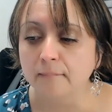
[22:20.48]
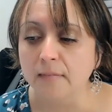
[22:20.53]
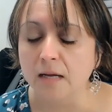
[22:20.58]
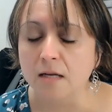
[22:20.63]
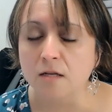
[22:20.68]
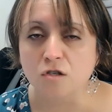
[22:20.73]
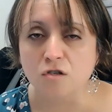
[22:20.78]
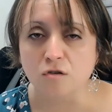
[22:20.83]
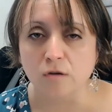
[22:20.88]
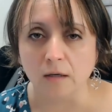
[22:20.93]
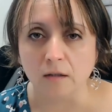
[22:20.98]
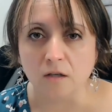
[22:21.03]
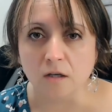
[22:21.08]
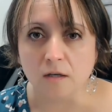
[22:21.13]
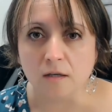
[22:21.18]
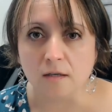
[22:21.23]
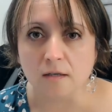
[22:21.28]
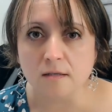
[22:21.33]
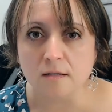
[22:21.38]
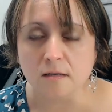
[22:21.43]

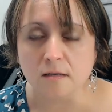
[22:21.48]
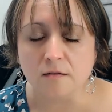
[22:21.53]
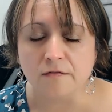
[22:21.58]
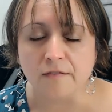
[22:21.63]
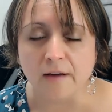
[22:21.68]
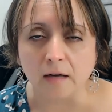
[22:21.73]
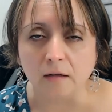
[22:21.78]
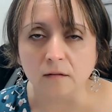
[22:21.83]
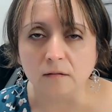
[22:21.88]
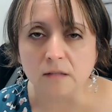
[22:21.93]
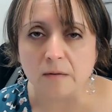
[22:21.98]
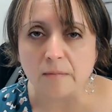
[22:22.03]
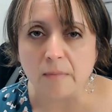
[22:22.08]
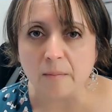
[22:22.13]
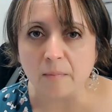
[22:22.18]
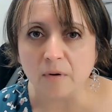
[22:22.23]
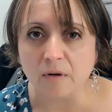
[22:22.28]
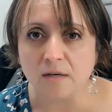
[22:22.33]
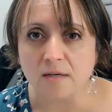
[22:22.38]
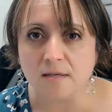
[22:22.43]
instructors and faculty
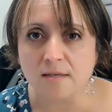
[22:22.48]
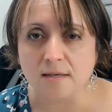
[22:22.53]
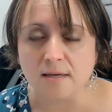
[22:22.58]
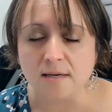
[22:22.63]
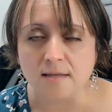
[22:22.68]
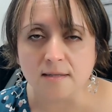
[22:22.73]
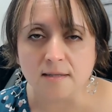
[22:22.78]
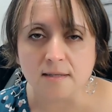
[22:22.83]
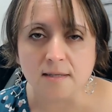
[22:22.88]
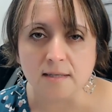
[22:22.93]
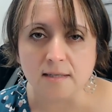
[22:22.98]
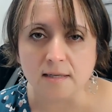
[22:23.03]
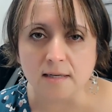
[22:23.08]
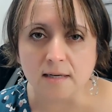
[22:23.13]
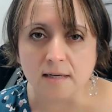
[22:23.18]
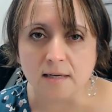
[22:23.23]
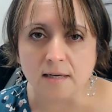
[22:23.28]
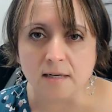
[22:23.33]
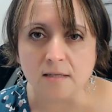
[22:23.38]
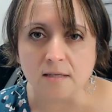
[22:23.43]
members in
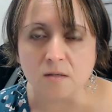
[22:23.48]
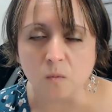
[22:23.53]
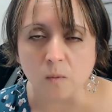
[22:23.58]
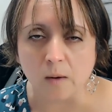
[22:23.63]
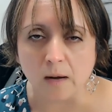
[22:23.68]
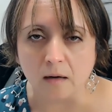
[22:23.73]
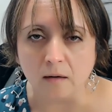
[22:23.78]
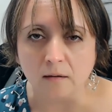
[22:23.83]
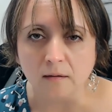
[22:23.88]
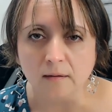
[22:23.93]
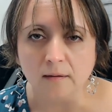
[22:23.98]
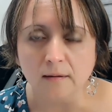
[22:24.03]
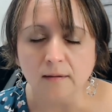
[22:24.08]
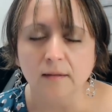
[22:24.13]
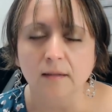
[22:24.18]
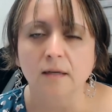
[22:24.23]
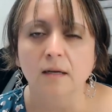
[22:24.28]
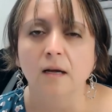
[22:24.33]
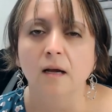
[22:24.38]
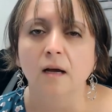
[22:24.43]
CTE as well.
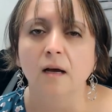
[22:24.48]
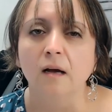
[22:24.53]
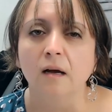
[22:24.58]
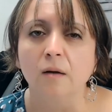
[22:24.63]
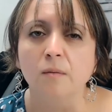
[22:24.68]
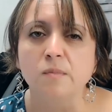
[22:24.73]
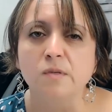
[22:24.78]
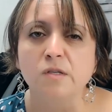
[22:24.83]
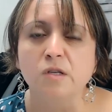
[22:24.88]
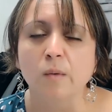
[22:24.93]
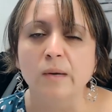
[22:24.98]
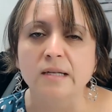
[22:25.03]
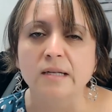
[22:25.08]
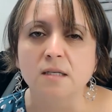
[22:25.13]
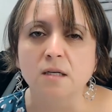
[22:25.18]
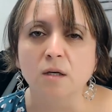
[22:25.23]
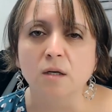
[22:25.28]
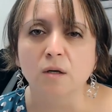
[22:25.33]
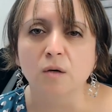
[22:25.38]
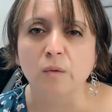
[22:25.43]
So
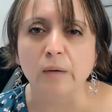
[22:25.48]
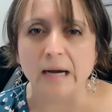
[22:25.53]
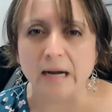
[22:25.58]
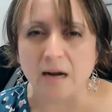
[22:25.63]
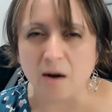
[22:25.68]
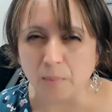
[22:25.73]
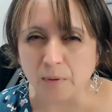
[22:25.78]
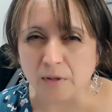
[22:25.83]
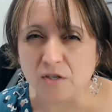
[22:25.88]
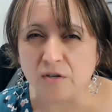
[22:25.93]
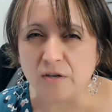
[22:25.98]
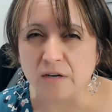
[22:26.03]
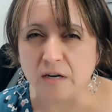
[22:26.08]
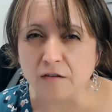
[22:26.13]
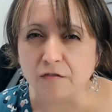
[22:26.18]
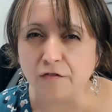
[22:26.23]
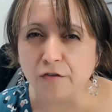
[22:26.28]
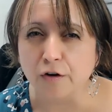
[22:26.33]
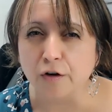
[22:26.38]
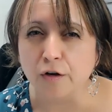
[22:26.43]
it's a great
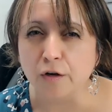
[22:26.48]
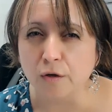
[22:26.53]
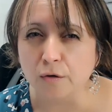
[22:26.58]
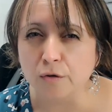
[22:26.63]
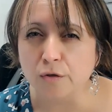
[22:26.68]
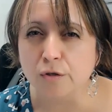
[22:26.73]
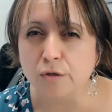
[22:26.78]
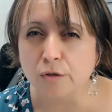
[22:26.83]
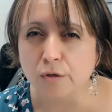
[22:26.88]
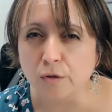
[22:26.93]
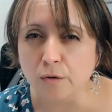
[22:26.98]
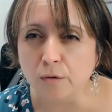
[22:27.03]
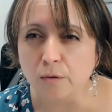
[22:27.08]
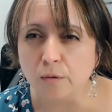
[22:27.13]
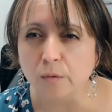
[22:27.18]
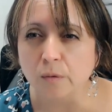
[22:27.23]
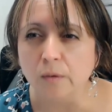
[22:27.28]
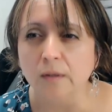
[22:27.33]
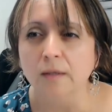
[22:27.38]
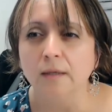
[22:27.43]
opportunity for you
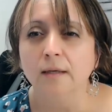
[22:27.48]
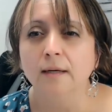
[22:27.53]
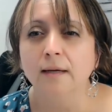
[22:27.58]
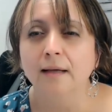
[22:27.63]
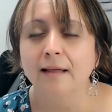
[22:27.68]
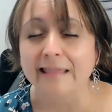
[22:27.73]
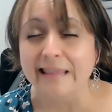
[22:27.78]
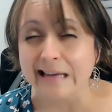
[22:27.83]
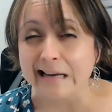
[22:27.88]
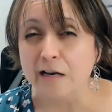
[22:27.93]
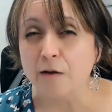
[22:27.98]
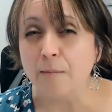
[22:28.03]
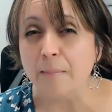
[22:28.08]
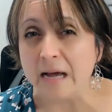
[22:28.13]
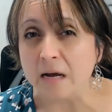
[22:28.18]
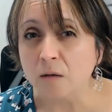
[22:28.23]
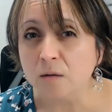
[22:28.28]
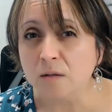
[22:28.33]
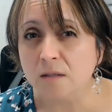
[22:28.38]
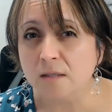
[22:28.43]
to think
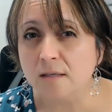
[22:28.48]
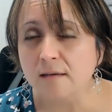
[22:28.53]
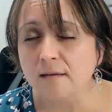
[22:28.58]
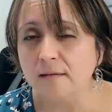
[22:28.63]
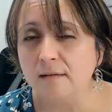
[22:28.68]
about.